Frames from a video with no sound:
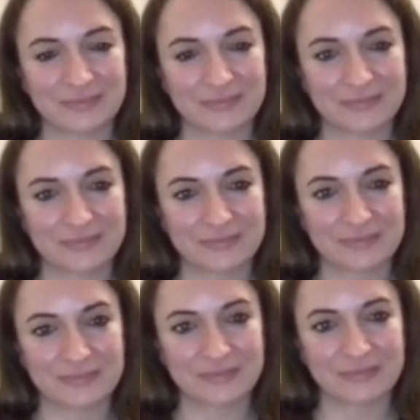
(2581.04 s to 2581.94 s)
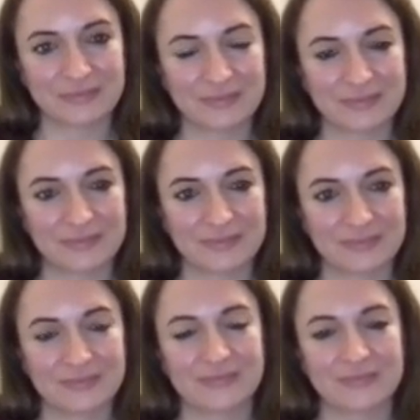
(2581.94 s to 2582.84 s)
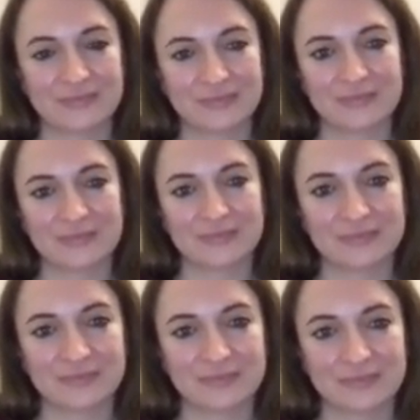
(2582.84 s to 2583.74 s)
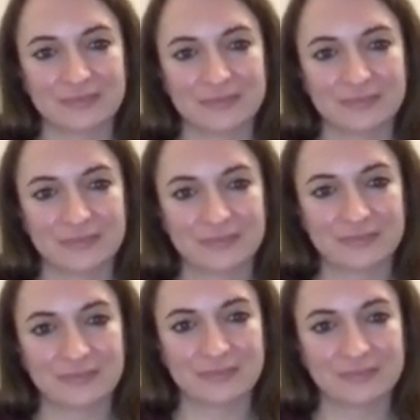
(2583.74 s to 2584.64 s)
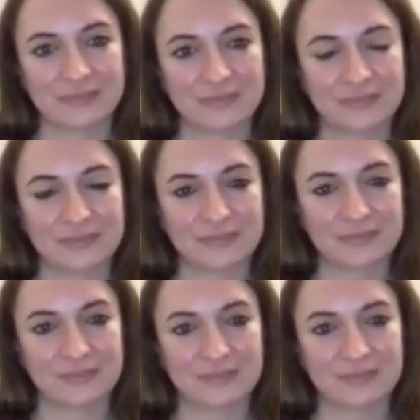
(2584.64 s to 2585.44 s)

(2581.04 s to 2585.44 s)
This person isn't speaking.